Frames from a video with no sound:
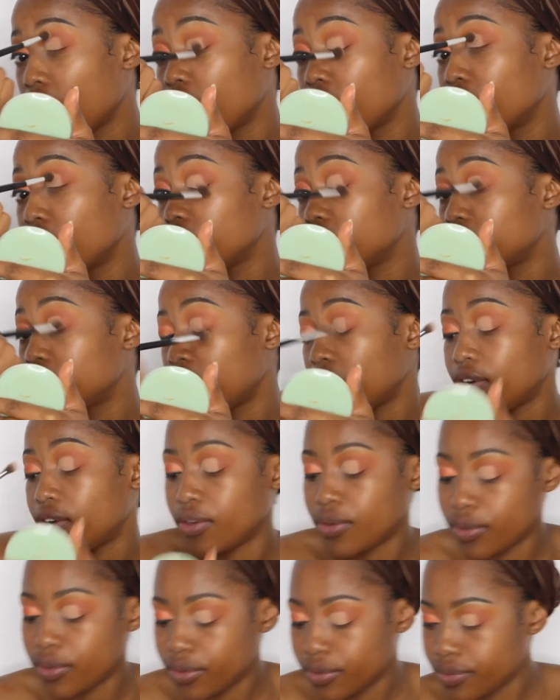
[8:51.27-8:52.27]
the
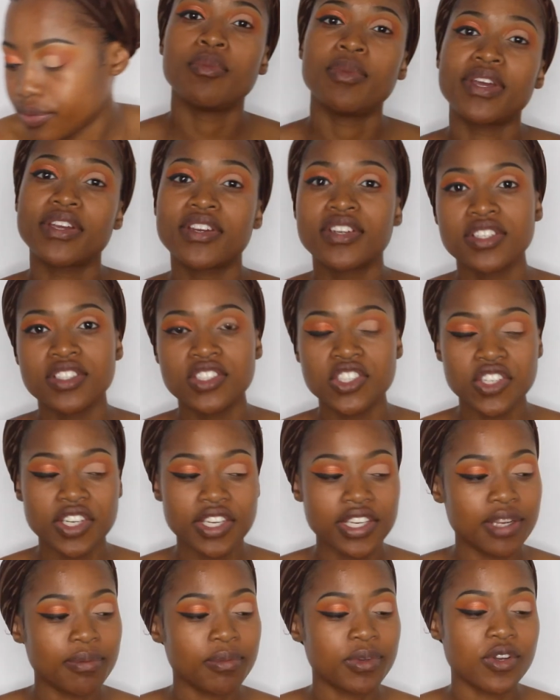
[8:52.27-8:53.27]
shadow. For my crease
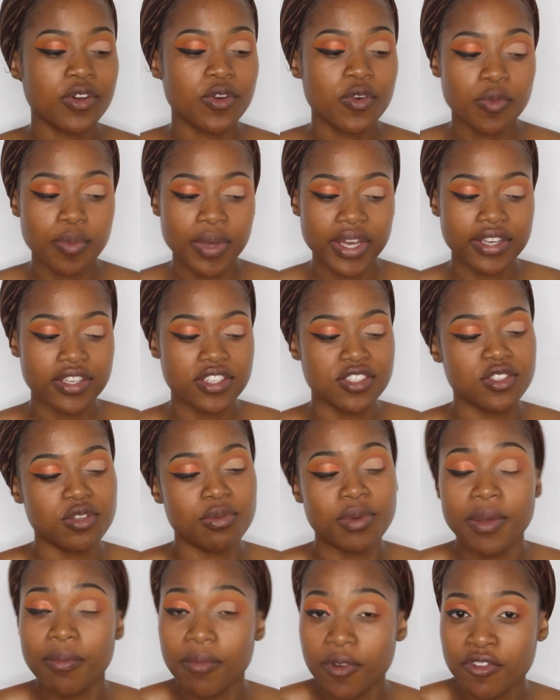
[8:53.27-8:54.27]
shade, I'm going to go back into
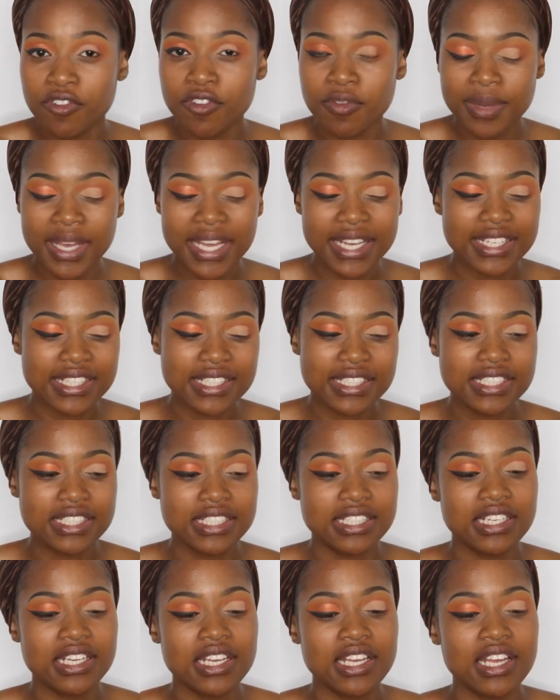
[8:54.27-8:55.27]
my Morphe palette
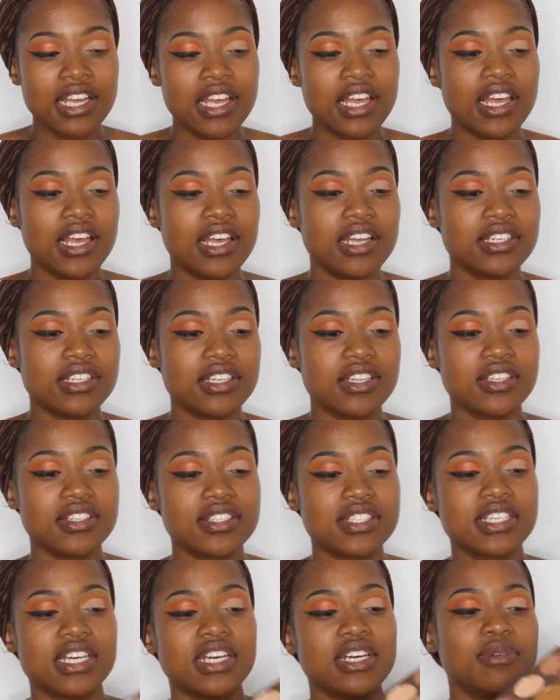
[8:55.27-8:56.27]
and
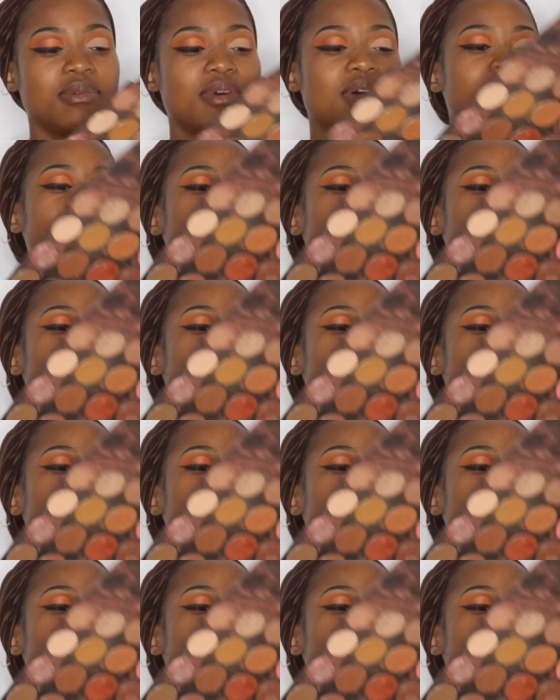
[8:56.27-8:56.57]
this time I'm